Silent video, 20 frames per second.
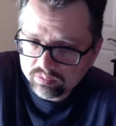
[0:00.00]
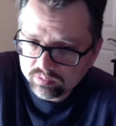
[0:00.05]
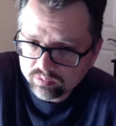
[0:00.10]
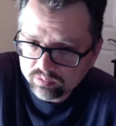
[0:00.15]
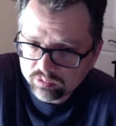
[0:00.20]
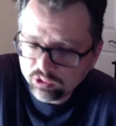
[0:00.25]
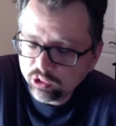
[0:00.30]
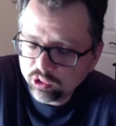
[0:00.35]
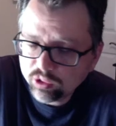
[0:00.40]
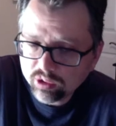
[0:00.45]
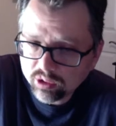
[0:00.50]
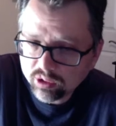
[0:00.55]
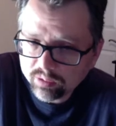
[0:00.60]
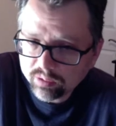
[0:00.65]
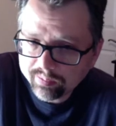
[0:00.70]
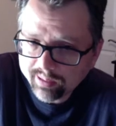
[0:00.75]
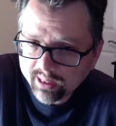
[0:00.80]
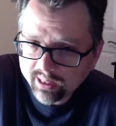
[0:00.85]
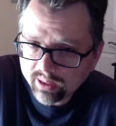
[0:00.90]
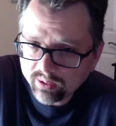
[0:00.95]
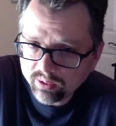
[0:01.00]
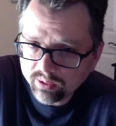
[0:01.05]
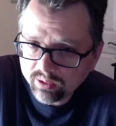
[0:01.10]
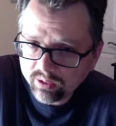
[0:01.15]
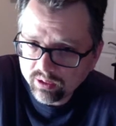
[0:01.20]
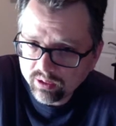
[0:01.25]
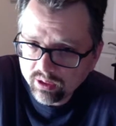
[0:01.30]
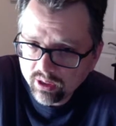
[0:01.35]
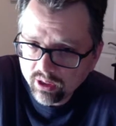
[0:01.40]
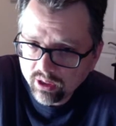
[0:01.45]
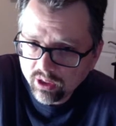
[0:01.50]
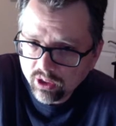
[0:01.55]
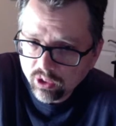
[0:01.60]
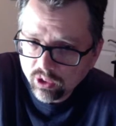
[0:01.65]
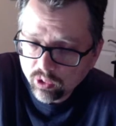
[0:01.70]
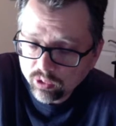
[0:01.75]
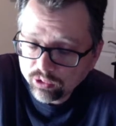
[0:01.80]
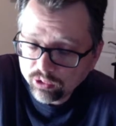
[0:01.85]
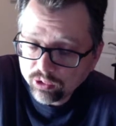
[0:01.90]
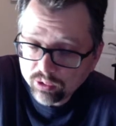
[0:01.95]
nuclear power
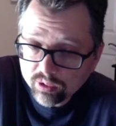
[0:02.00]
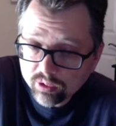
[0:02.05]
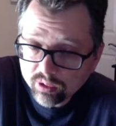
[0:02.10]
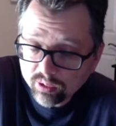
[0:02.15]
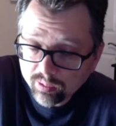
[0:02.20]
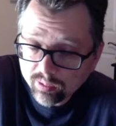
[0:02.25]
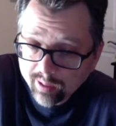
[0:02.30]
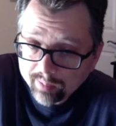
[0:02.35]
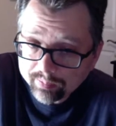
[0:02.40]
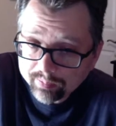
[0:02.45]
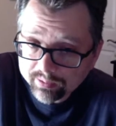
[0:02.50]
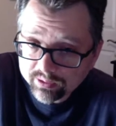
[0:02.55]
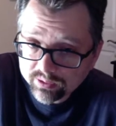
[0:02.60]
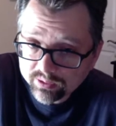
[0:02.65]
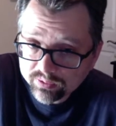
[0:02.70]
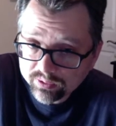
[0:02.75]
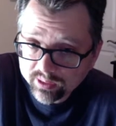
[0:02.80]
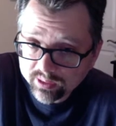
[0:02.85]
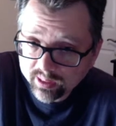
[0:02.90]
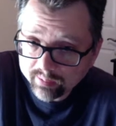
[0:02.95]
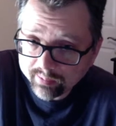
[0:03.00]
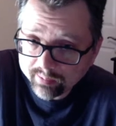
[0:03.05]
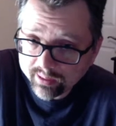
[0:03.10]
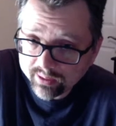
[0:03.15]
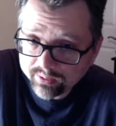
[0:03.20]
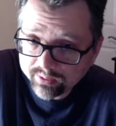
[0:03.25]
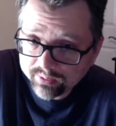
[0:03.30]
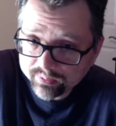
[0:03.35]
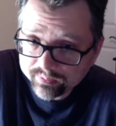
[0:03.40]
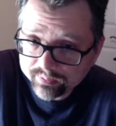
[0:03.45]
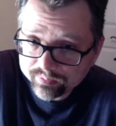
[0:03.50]
or nuclear weapons, for that matter.